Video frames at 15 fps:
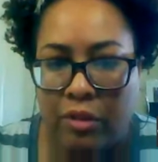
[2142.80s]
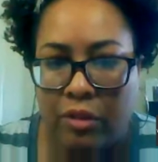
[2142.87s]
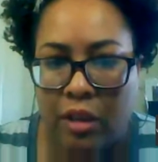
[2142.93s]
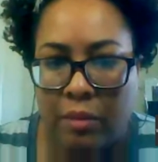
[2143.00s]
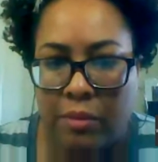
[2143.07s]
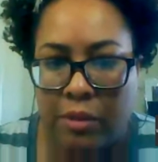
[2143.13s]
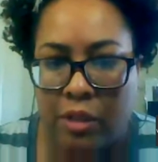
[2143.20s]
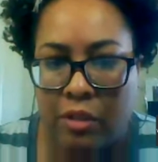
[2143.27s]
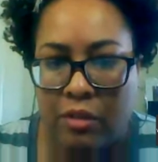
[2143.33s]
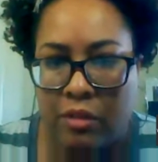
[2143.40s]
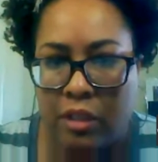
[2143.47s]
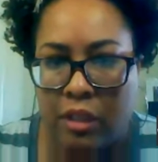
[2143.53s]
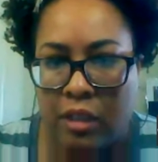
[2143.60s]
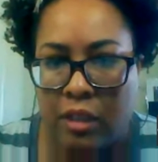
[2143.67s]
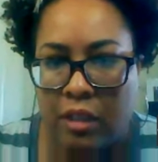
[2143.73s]
during the episode.
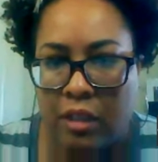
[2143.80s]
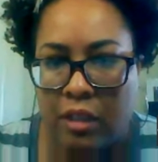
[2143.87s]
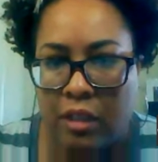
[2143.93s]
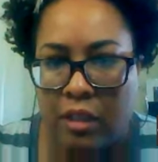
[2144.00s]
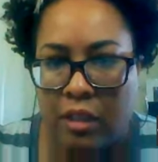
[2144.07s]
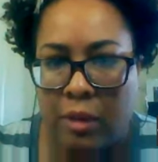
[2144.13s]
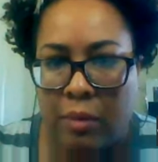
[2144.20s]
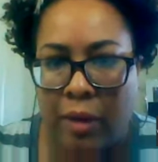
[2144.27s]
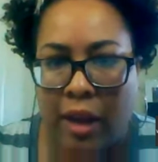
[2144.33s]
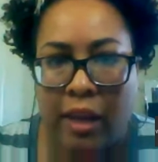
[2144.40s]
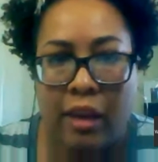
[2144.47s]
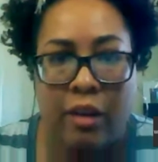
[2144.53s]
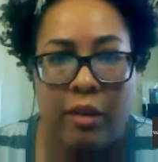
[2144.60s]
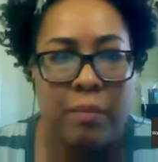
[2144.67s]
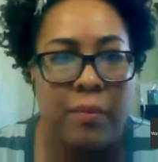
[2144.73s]
Let me
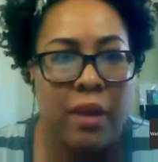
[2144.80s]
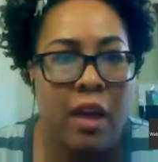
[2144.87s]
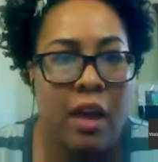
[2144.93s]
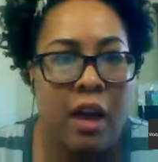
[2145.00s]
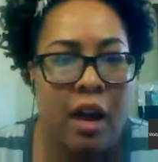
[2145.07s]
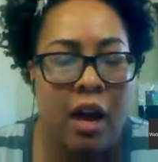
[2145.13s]
go back here.